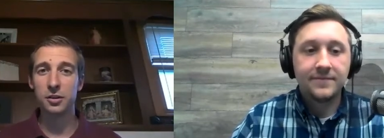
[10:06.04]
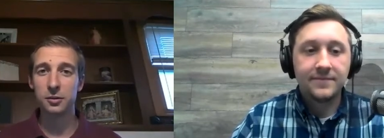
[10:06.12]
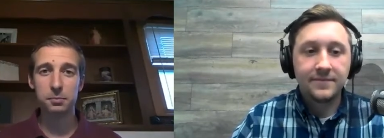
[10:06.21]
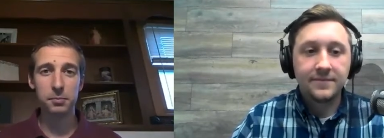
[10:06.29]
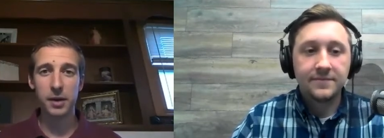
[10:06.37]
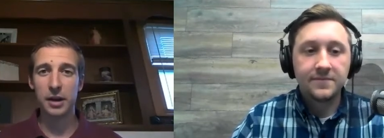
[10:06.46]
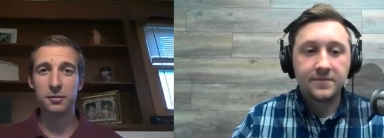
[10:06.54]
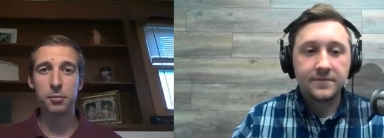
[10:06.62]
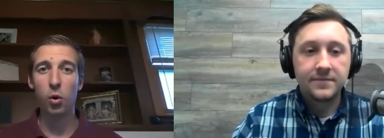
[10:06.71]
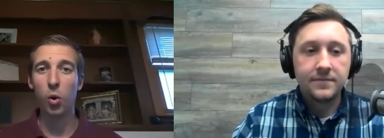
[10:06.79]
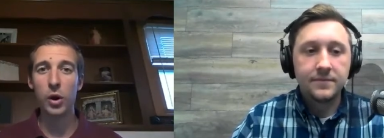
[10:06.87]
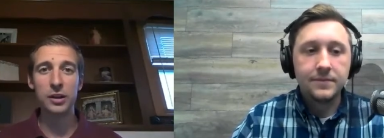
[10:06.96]
Speaker 1: are just
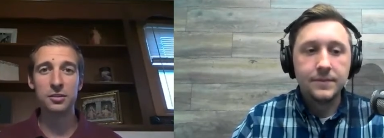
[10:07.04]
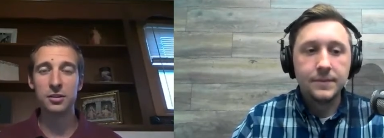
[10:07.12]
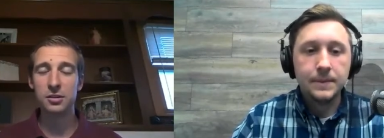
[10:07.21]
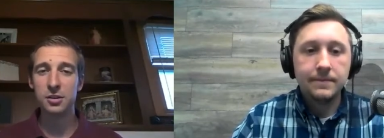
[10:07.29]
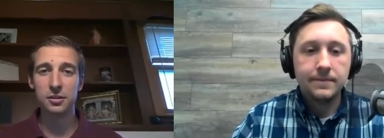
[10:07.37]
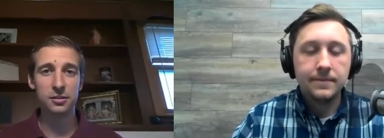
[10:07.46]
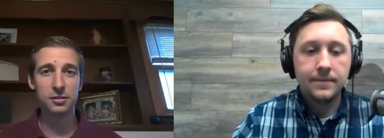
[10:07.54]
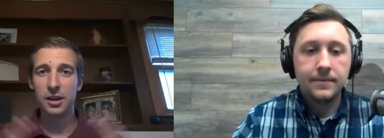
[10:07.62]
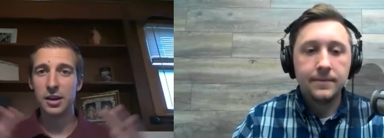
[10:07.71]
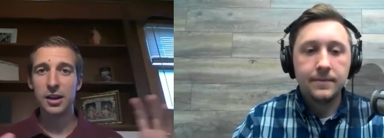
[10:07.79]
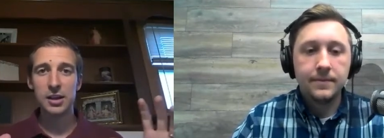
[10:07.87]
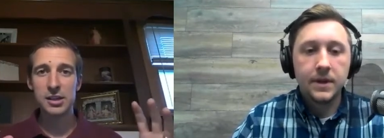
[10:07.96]
kind of poised to
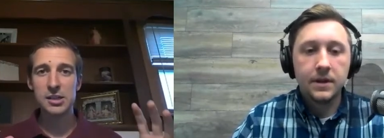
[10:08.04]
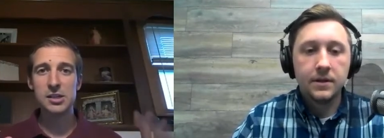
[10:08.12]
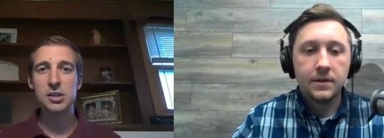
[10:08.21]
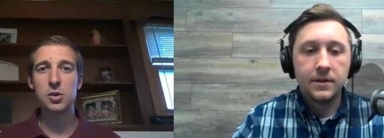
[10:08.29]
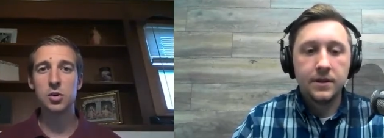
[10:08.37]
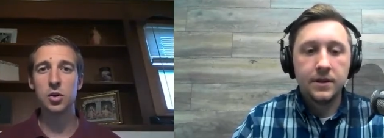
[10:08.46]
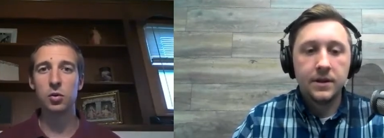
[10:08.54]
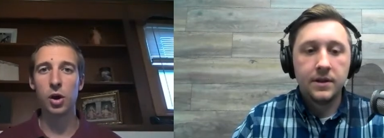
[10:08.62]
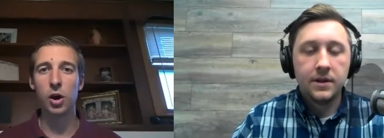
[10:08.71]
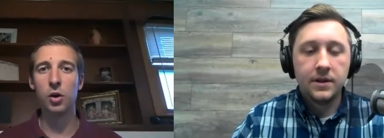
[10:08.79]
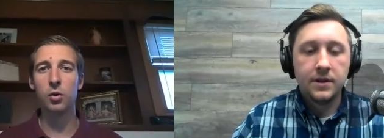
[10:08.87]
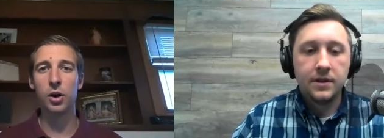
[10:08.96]
just
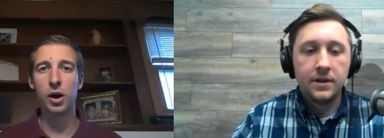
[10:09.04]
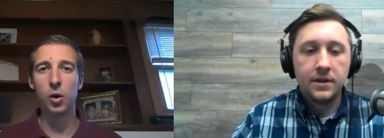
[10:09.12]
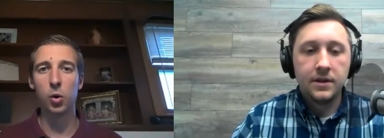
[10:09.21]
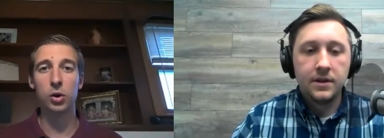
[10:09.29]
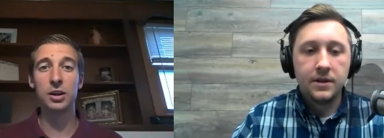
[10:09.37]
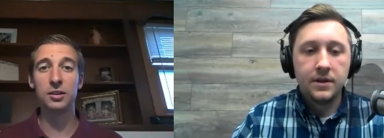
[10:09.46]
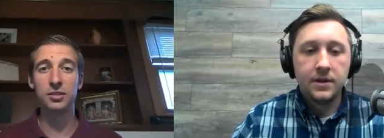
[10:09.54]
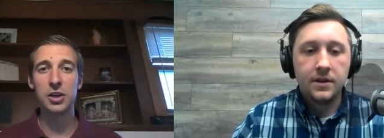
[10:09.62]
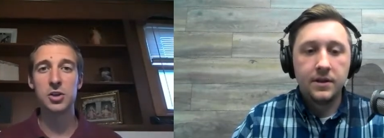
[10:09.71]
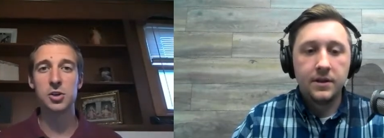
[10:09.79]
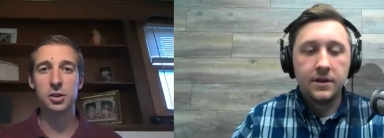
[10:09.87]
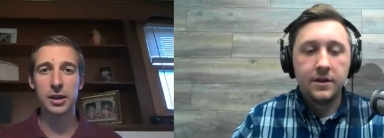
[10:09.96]
continue to grow uh,
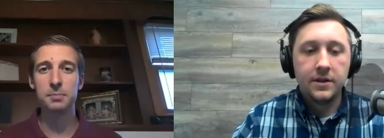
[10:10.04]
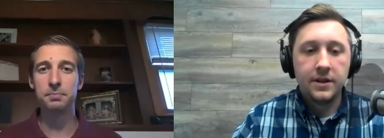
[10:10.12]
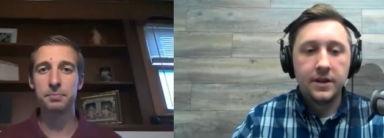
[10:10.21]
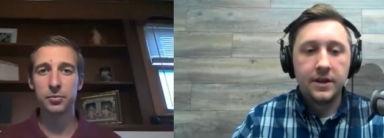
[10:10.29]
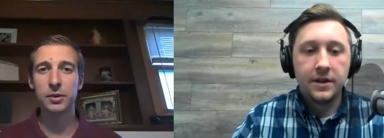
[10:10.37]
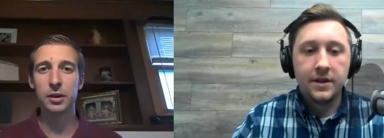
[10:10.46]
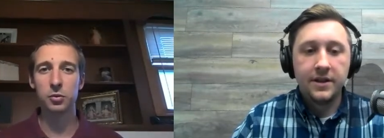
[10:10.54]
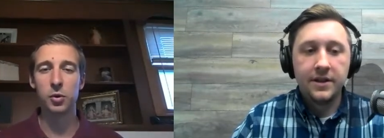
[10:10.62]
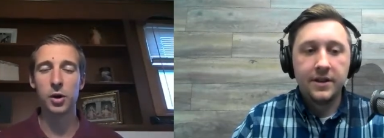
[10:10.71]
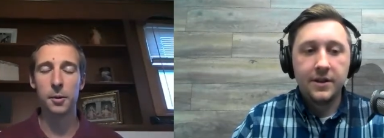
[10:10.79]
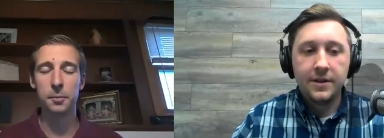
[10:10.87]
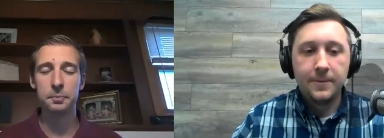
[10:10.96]
organizationally
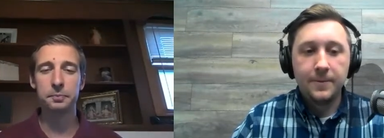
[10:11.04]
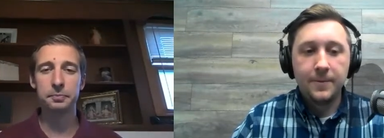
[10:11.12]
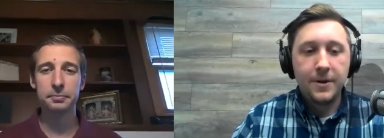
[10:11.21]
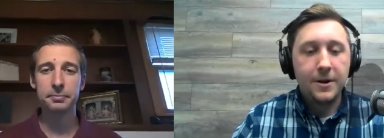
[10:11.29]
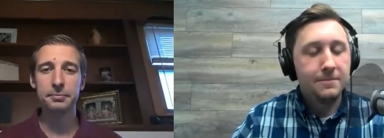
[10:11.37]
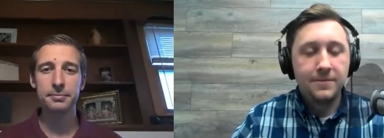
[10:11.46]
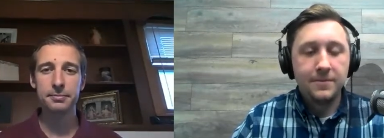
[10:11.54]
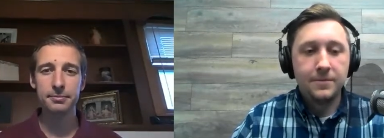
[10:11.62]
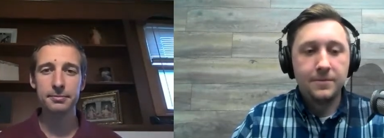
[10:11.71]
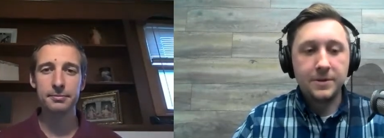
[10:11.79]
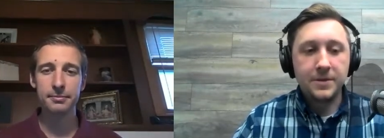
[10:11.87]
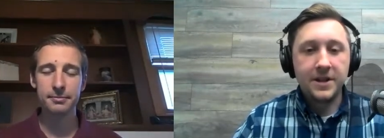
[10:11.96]
as well. Wow.
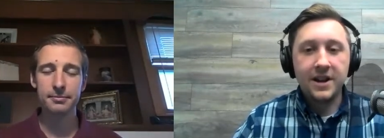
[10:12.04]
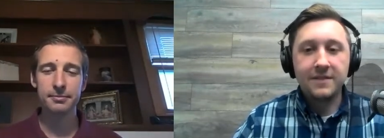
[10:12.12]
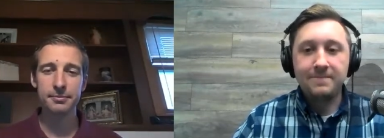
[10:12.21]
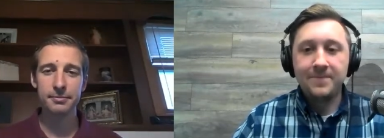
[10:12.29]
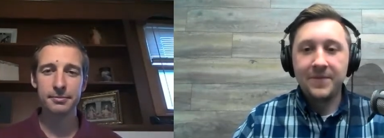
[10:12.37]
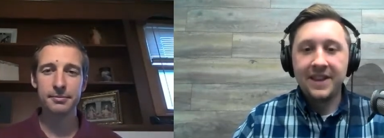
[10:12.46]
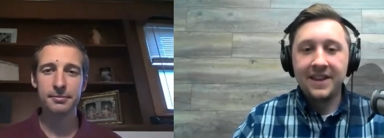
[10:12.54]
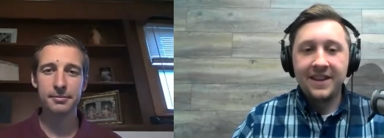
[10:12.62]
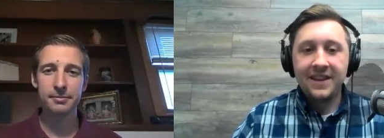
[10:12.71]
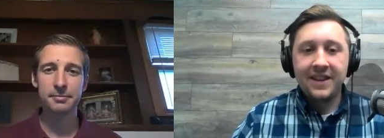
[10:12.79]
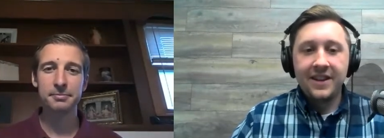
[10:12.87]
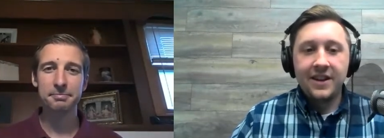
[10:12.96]
Speaker 2: Praise be to God.
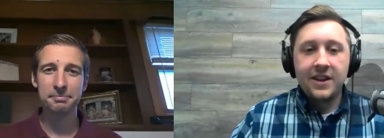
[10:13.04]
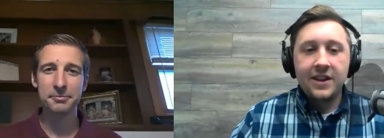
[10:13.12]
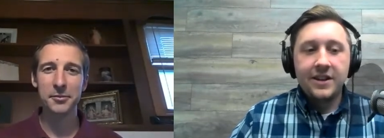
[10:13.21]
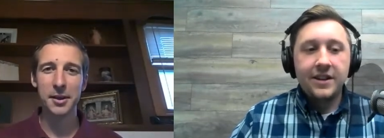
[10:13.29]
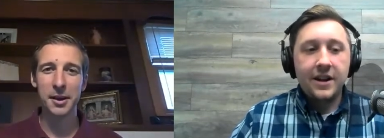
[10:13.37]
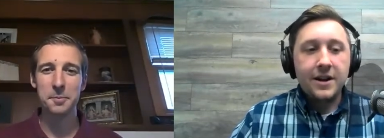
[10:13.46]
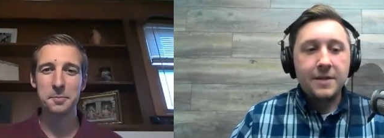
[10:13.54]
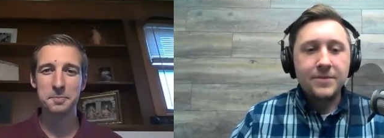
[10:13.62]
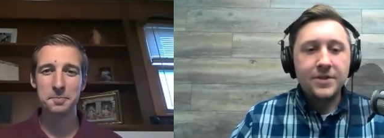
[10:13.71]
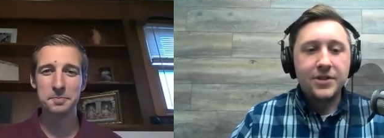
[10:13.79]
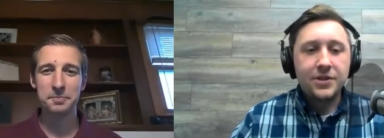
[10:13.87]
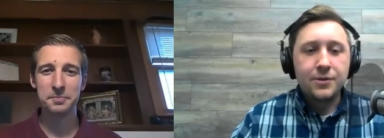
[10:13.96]

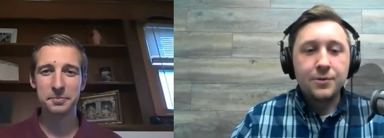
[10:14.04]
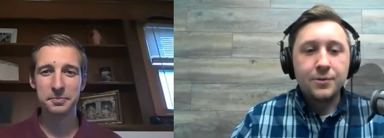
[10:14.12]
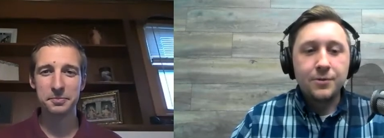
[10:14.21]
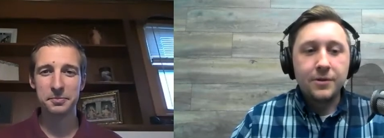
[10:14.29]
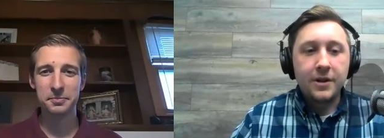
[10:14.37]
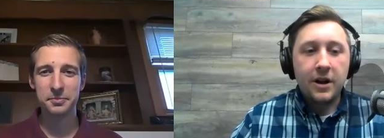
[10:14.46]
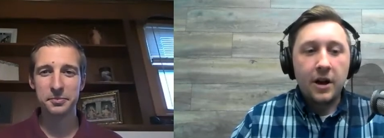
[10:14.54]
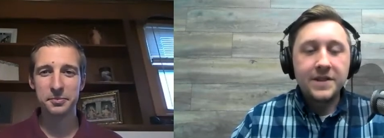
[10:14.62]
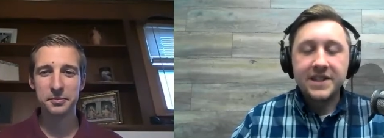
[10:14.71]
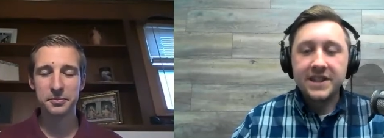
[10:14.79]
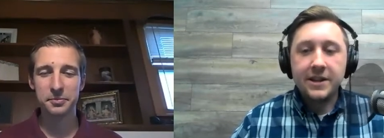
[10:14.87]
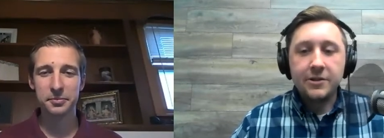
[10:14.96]
Um, so
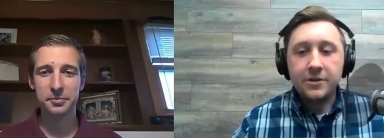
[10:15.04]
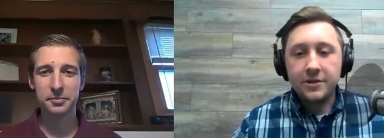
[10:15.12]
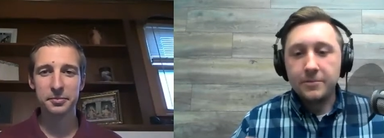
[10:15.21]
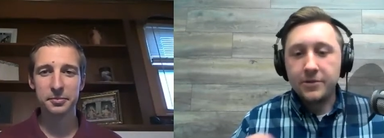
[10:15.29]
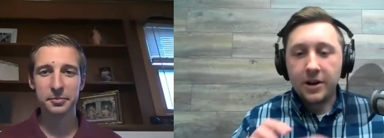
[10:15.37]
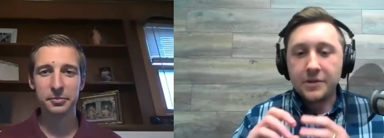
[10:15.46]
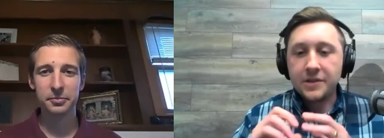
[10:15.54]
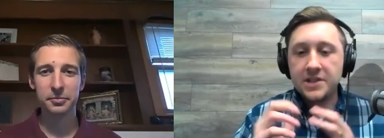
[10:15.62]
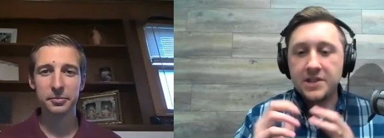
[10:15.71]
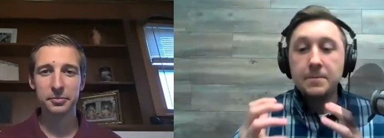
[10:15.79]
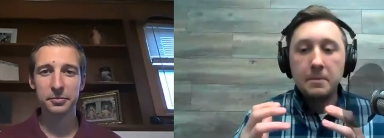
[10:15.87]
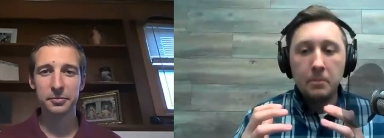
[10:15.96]
obviously you're, you're talking about
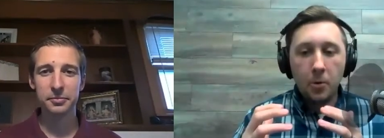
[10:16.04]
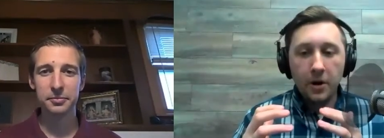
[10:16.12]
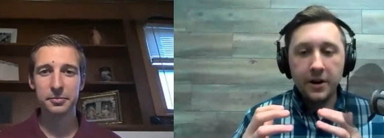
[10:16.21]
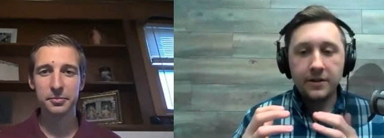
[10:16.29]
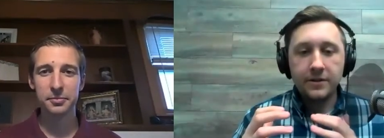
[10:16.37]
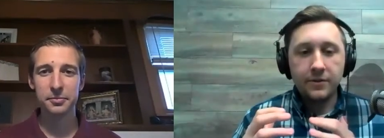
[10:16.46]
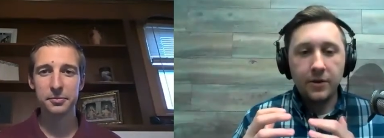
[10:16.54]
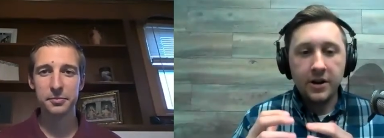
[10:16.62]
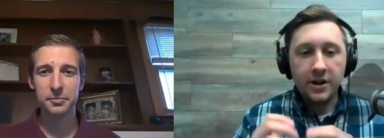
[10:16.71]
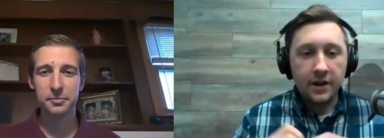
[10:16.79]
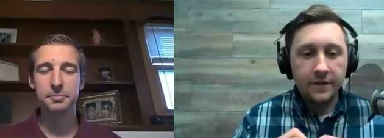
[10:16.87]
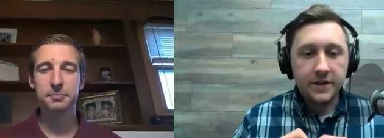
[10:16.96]
this tipping point,
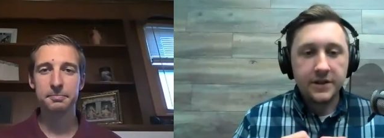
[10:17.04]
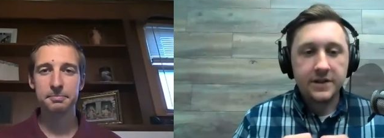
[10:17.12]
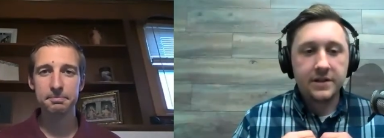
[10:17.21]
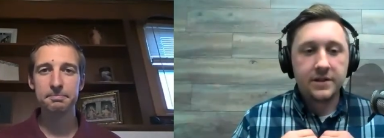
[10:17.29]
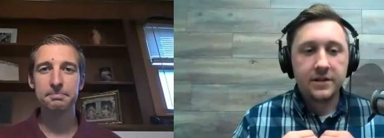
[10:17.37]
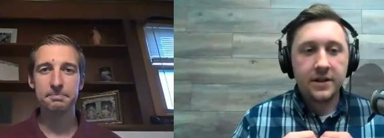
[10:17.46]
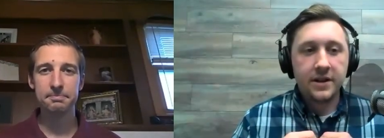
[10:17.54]
right? You have this,